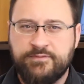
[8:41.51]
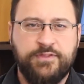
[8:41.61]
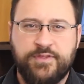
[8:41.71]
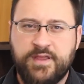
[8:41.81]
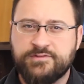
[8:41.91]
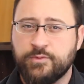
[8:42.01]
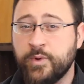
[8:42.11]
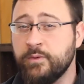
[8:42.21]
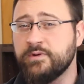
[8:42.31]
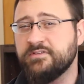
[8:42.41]
of the things
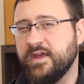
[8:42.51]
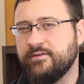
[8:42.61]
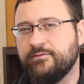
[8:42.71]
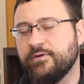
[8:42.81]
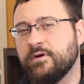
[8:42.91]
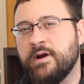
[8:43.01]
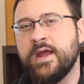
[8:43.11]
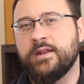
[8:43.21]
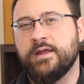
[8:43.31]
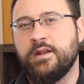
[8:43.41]
that we would take for
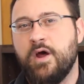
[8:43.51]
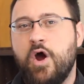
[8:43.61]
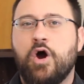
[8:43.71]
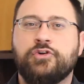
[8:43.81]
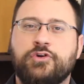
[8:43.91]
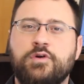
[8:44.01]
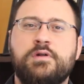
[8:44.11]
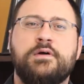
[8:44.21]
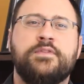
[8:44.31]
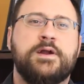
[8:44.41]
granted are
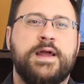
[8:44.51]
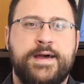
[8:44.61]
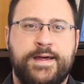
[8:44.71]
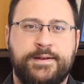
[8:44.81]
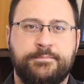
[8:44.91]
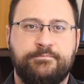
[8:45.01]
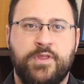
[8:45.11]
turned on their head,